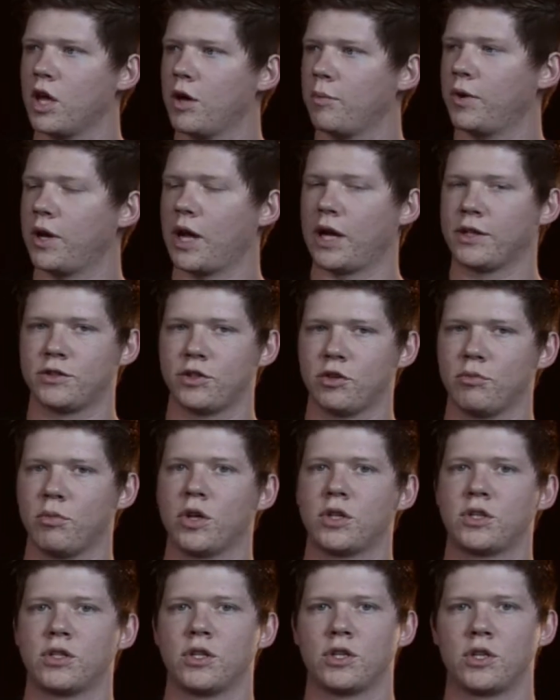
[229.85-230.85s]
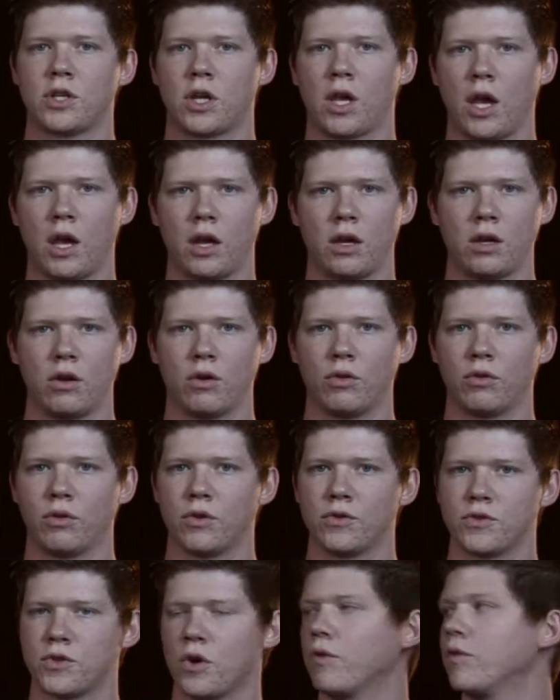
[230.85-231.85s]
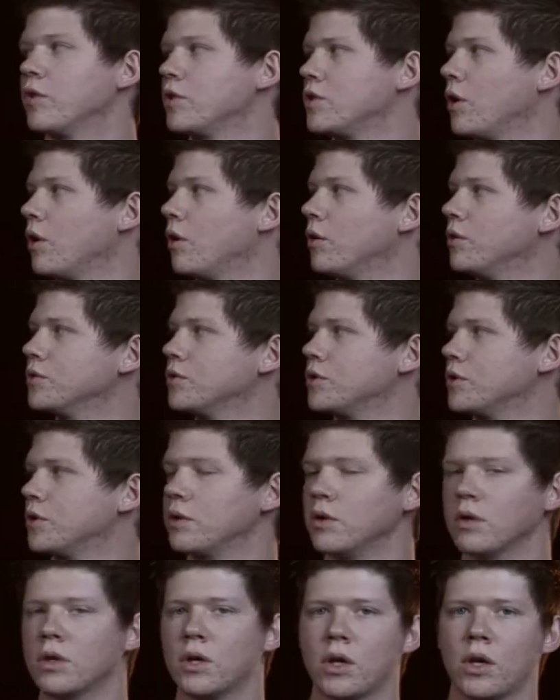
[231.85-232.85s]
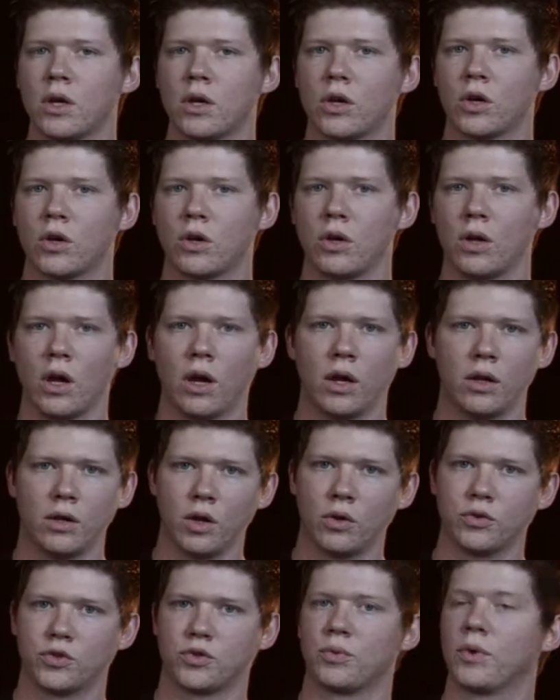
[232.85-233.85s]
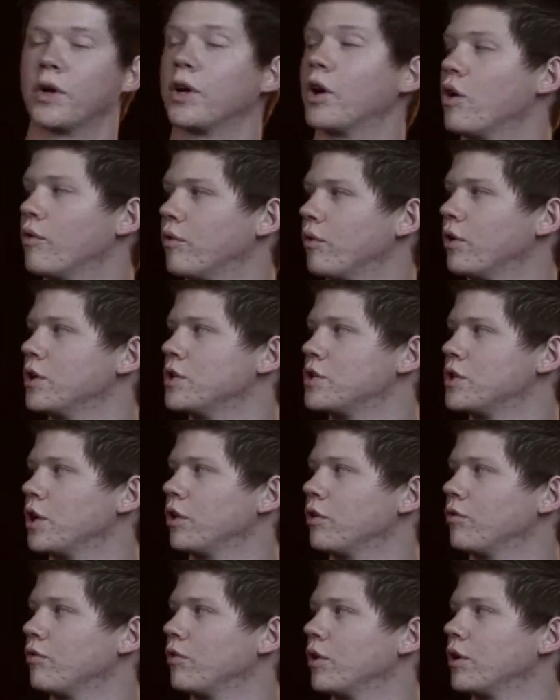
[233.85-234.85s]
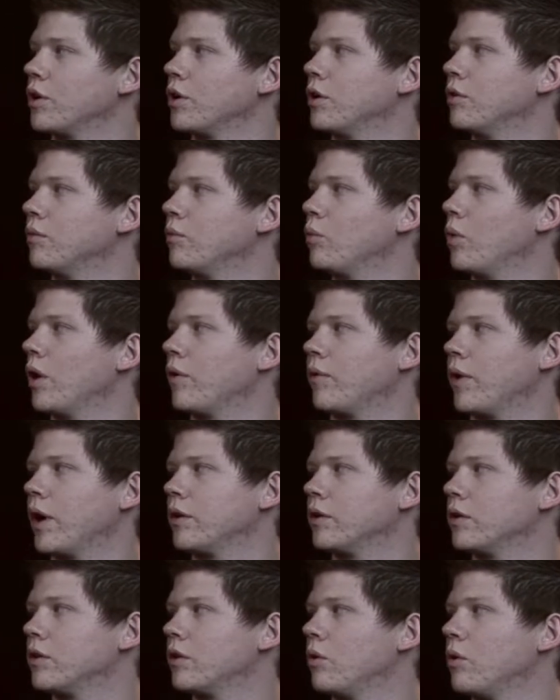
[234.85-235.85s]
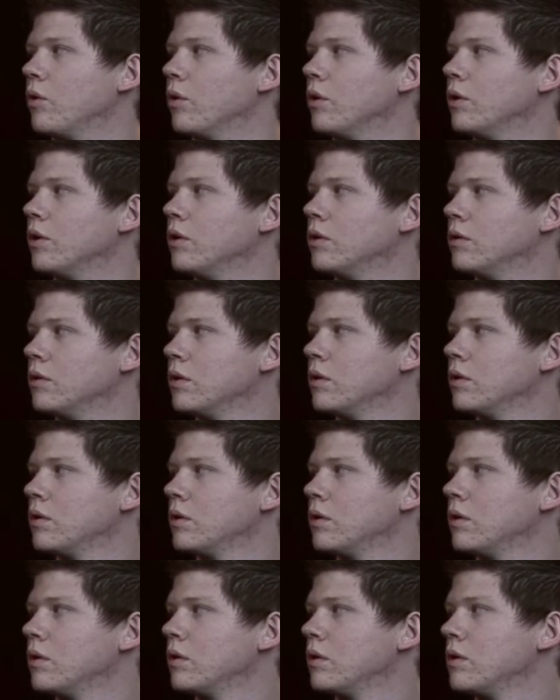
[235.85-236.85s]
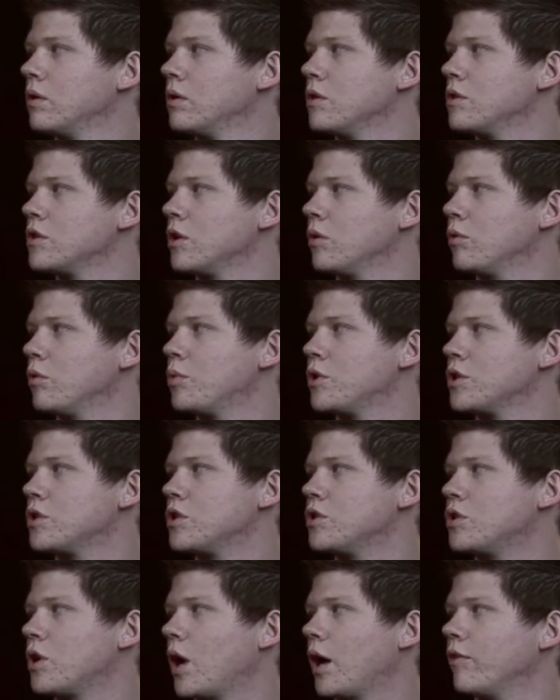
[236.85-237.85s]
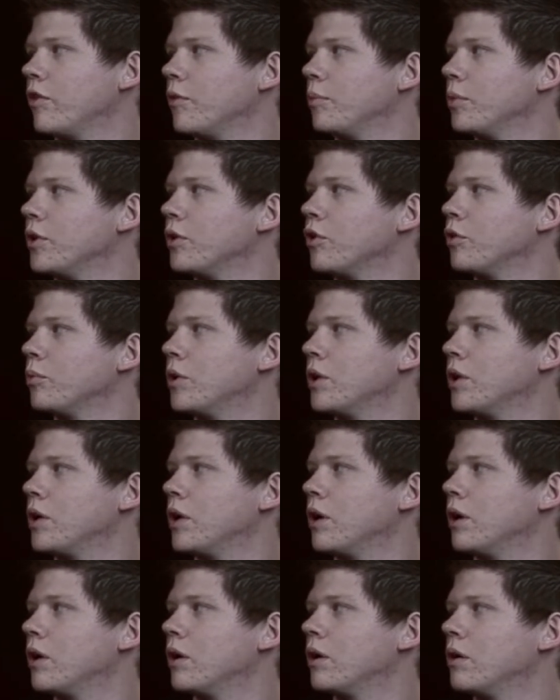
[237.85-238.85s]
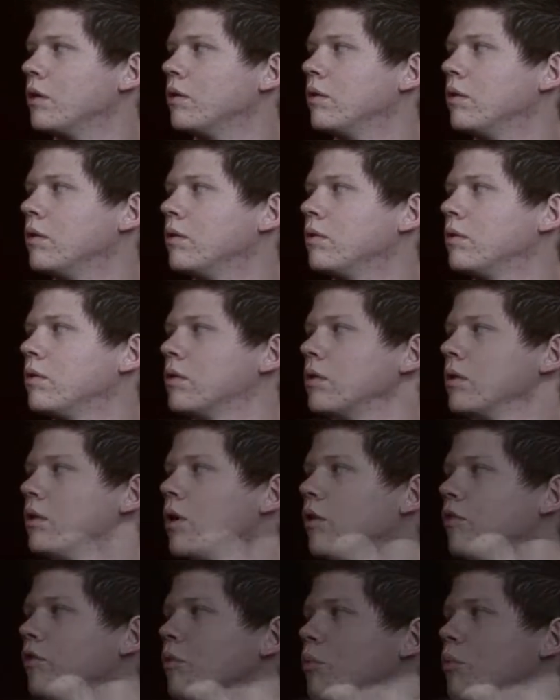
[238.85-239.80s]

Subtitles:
but not so much that you can't hear those overtones and notes ring over each other for a good well-rounded chord. So we'll push the drive up a little bit here and go for